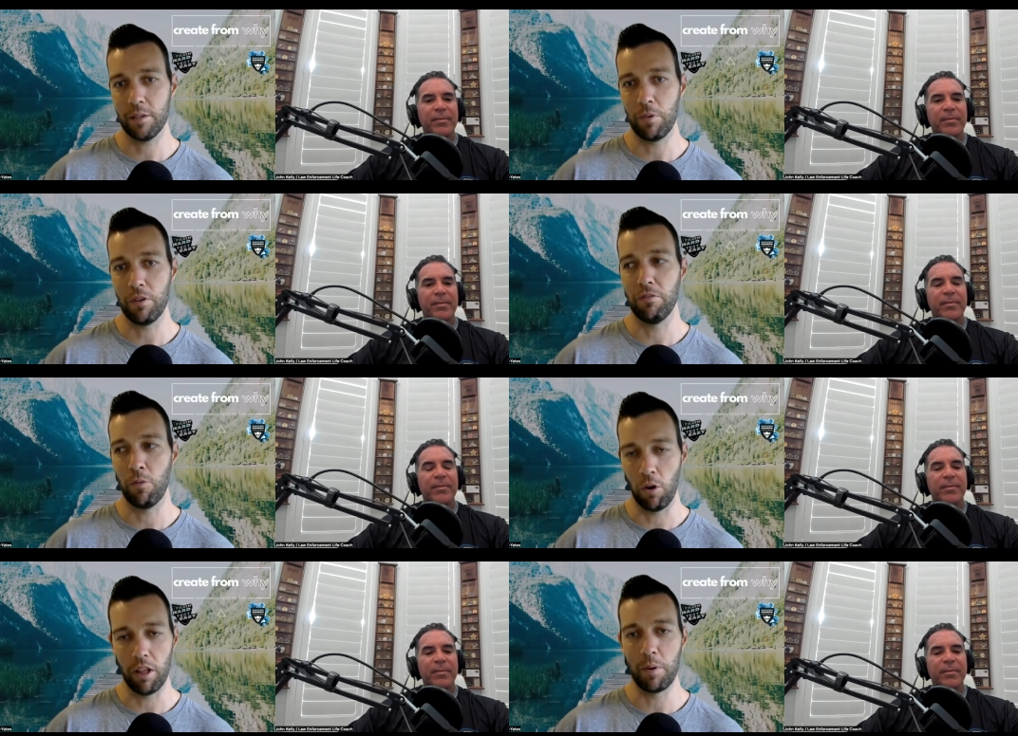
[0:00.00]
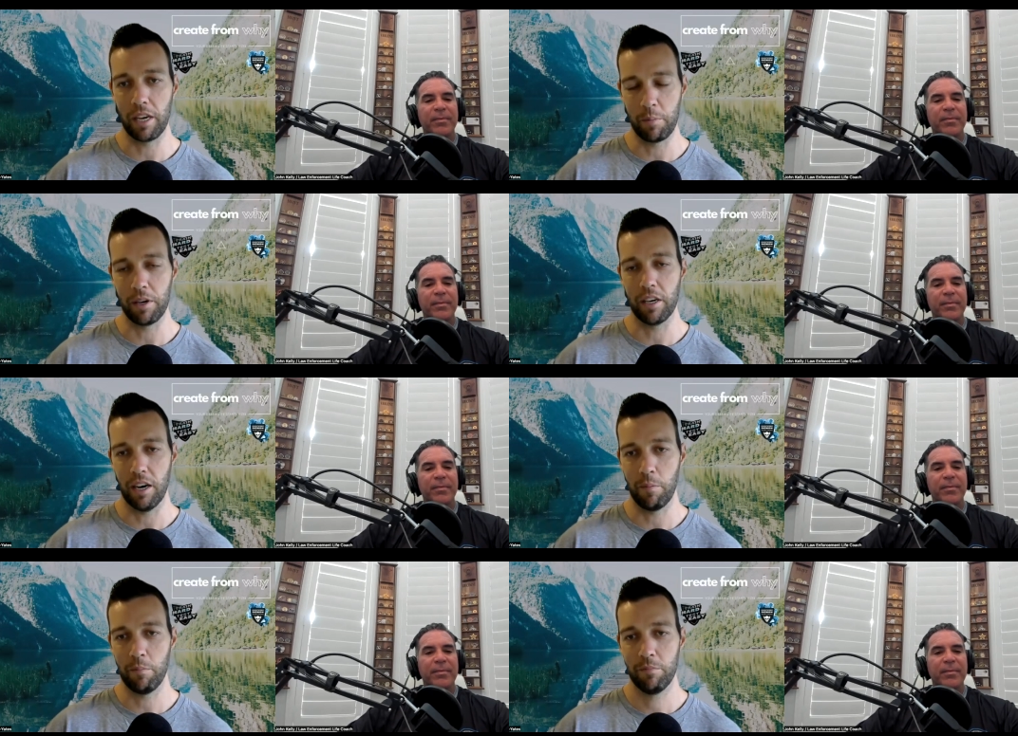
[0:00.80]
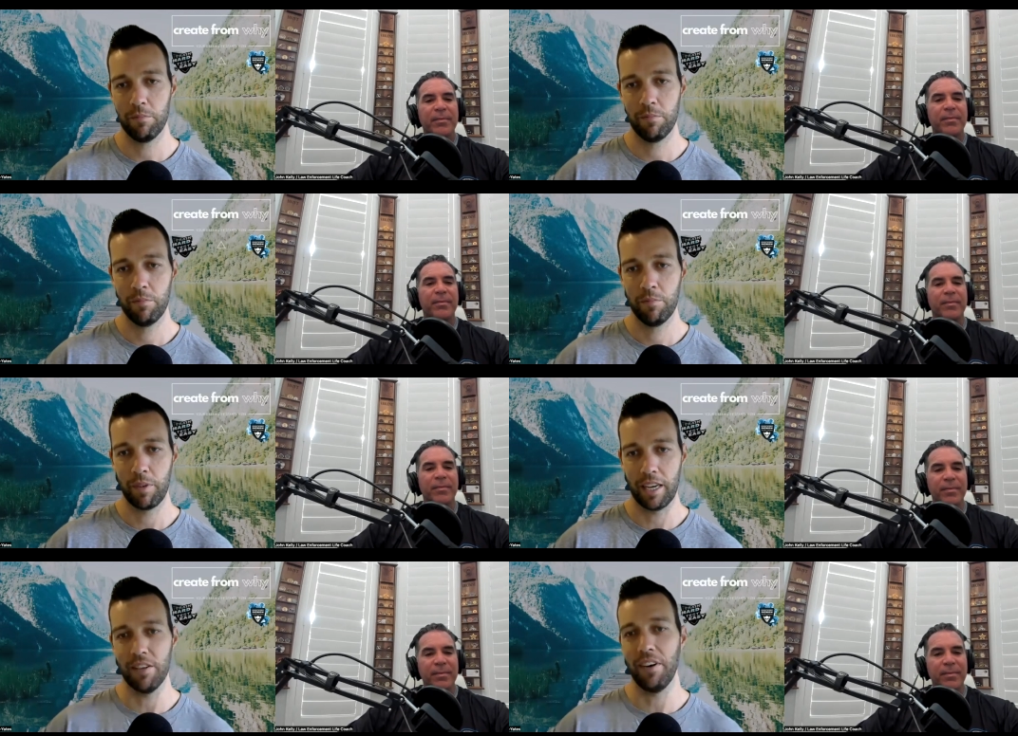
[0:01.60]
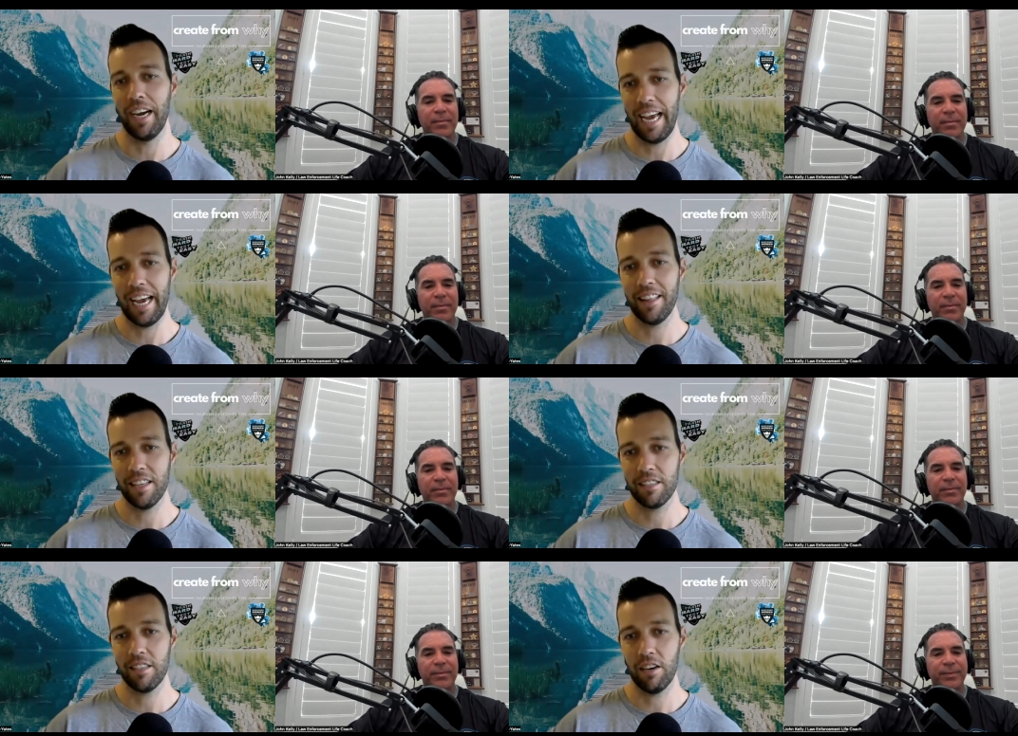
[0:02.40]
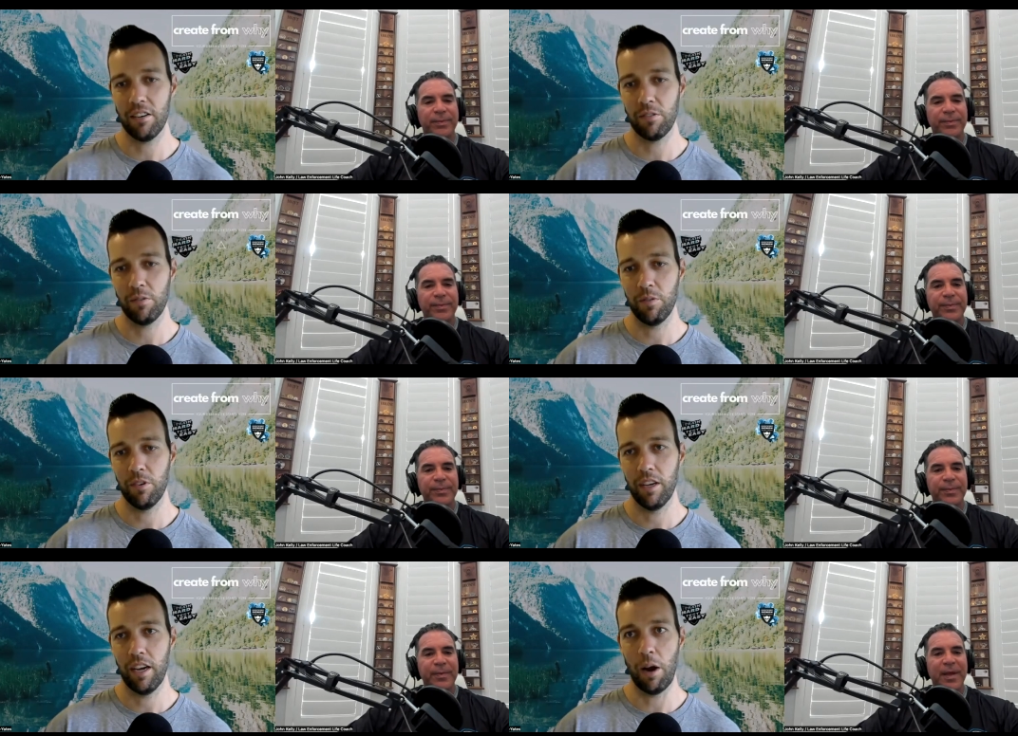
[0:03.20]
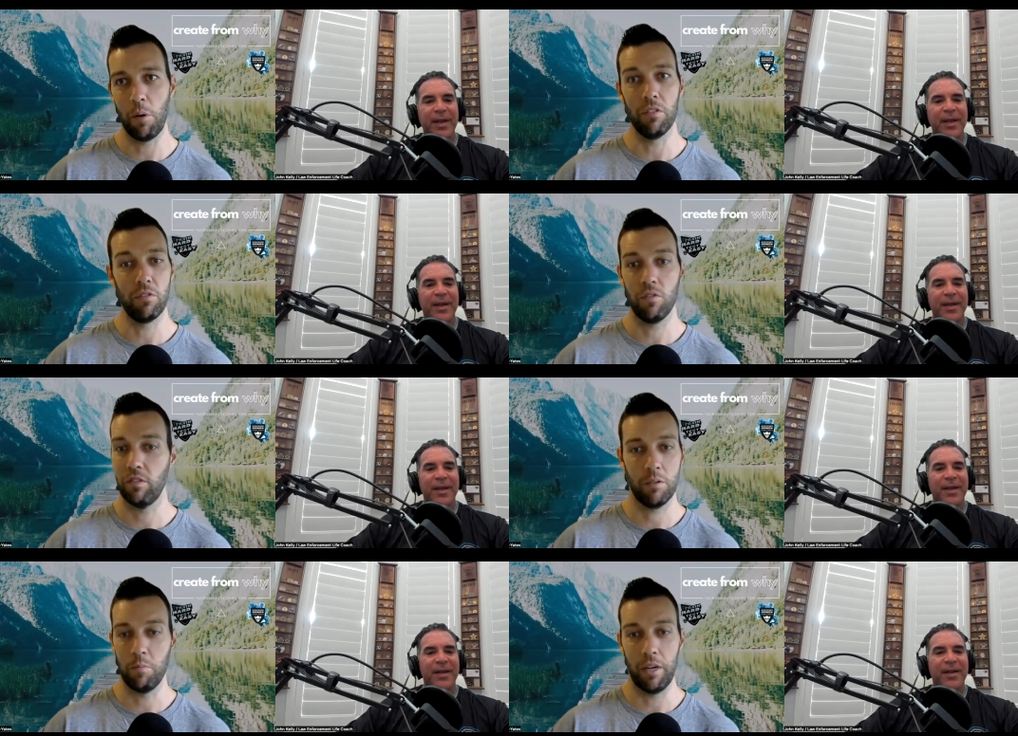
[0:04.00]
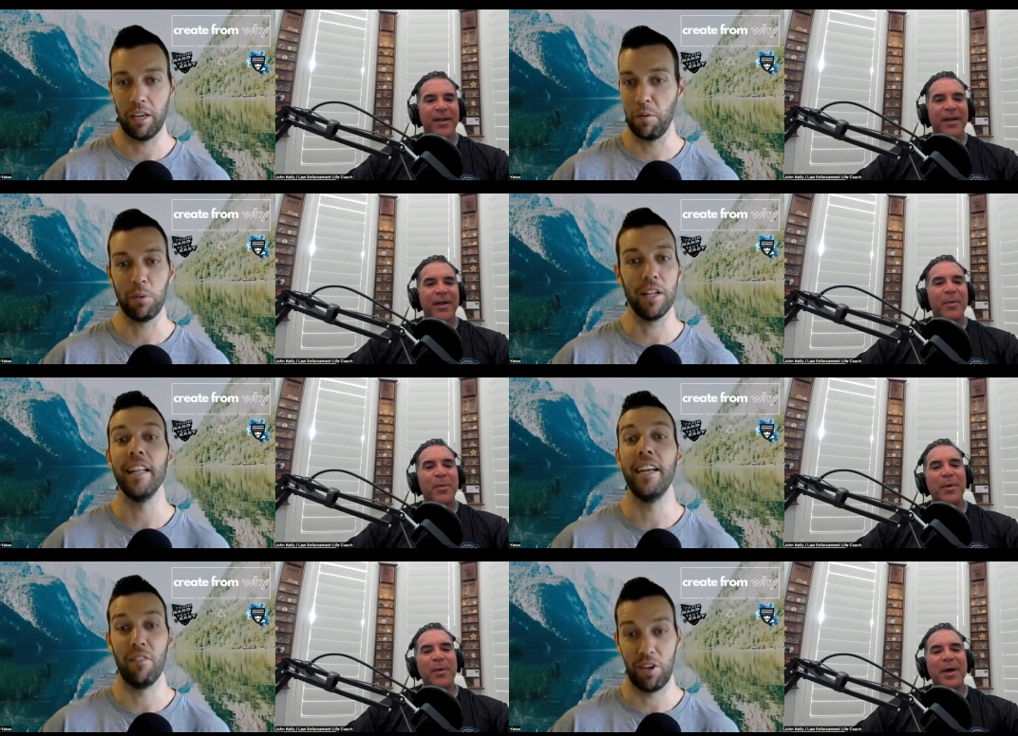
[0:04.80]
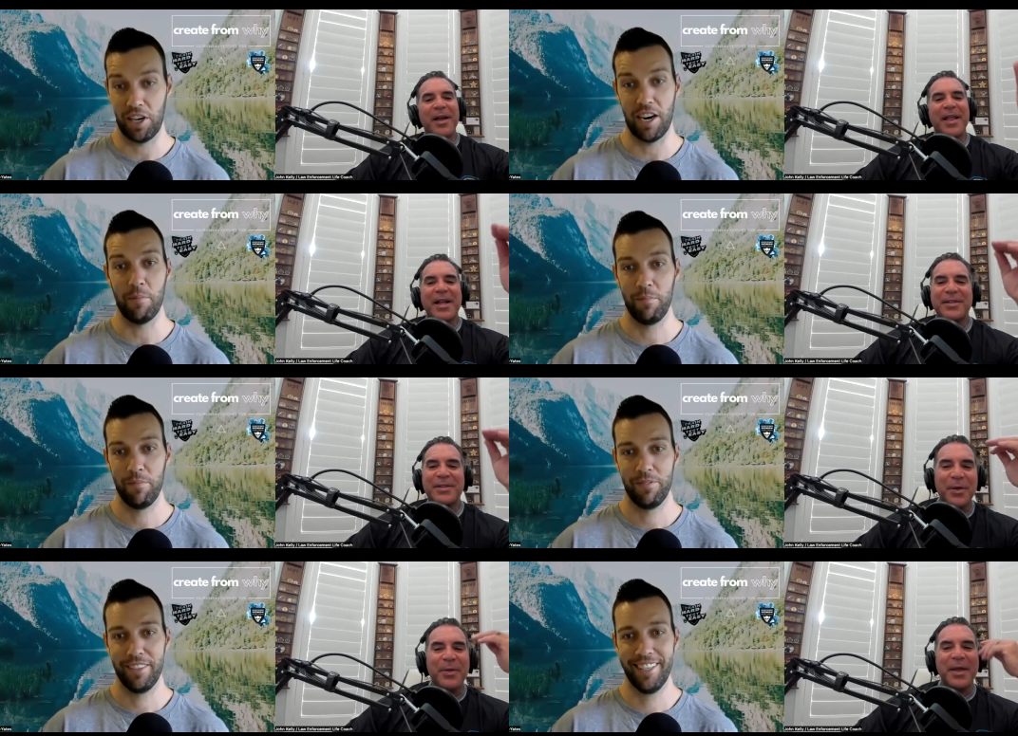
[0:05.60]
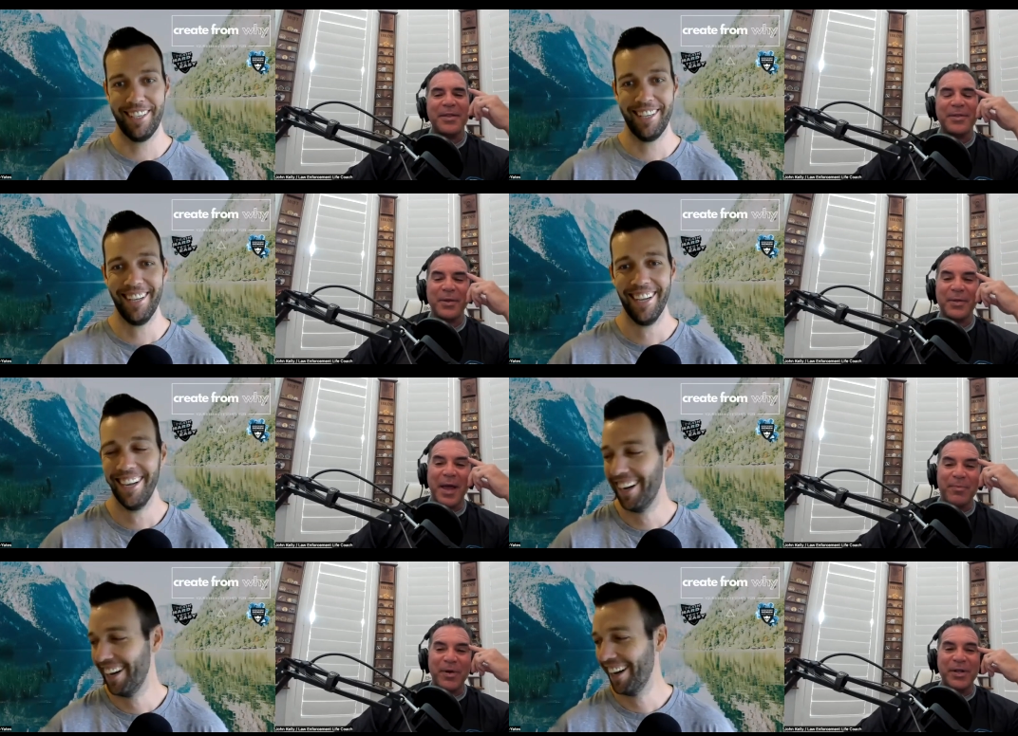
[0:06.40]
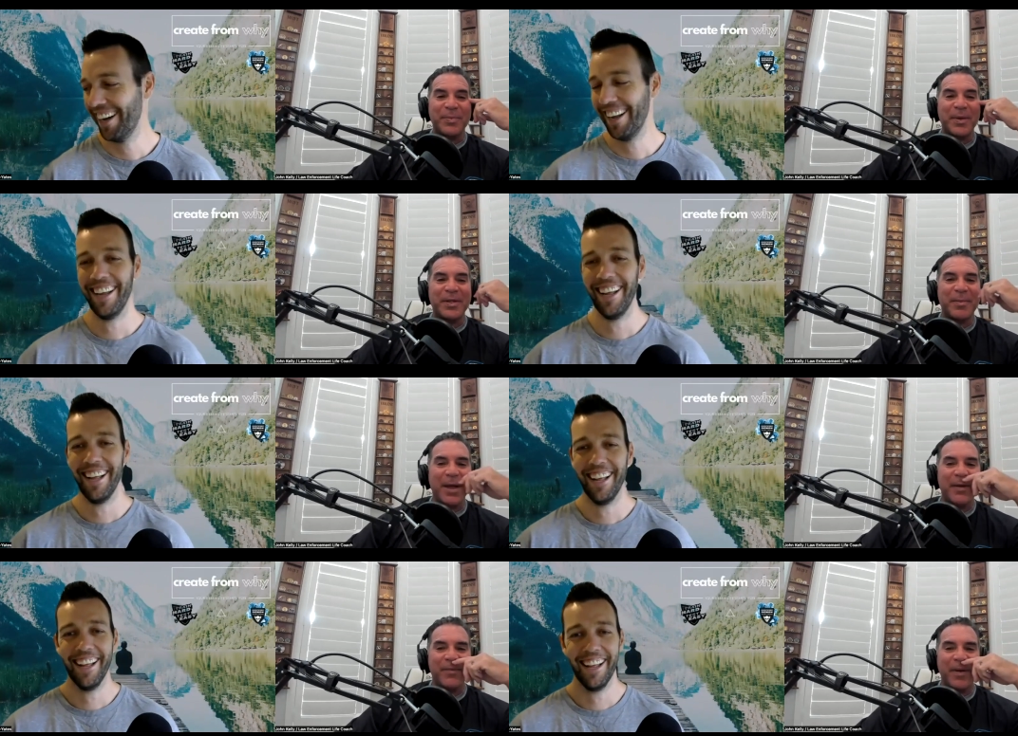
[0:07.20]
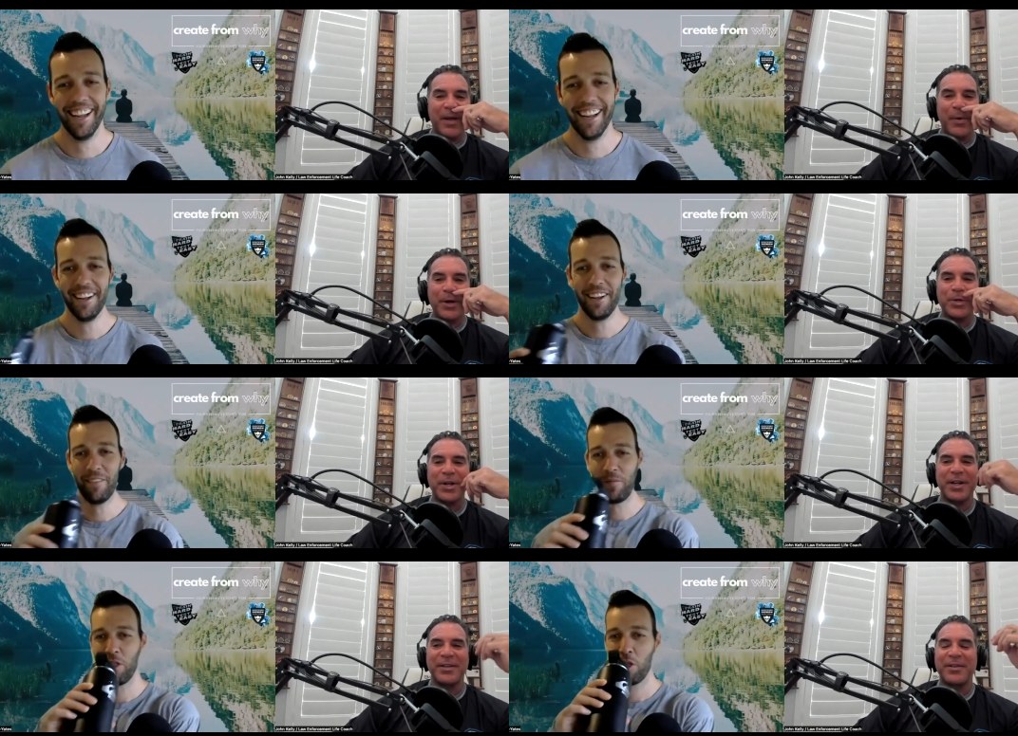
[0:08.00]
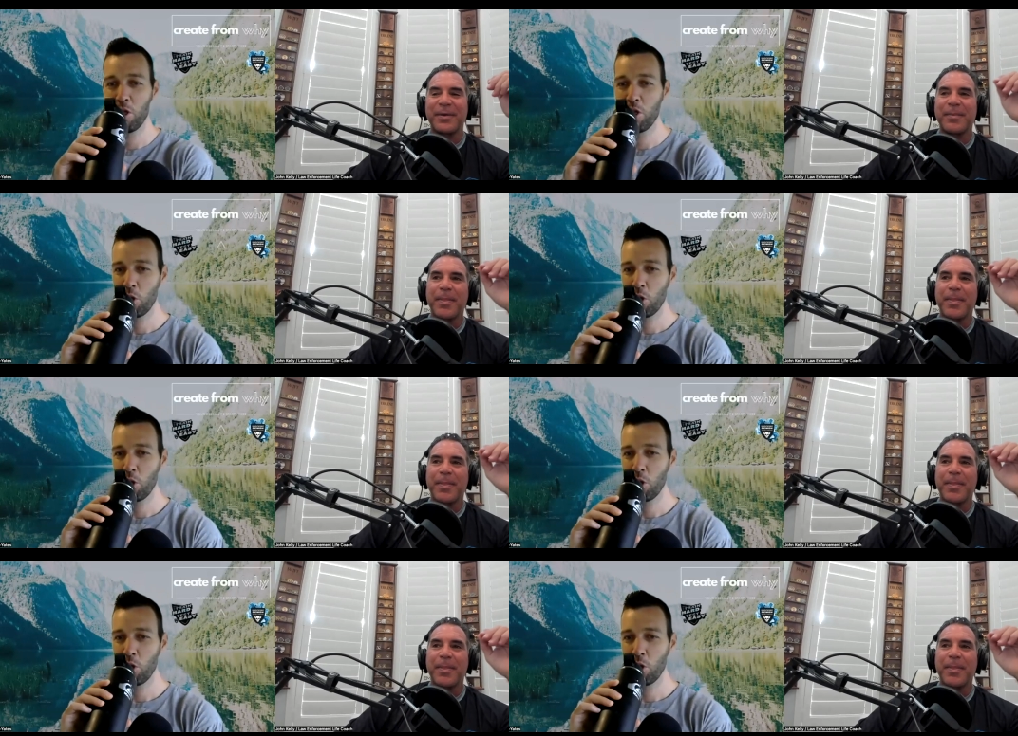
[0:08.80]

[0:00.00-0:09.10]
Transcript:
Speaker 1: before they become a cop. Hmm. Because if I had this stuff, I would have been a completely different. And
Speaker 2: that's so, and so that brings me to my my question is,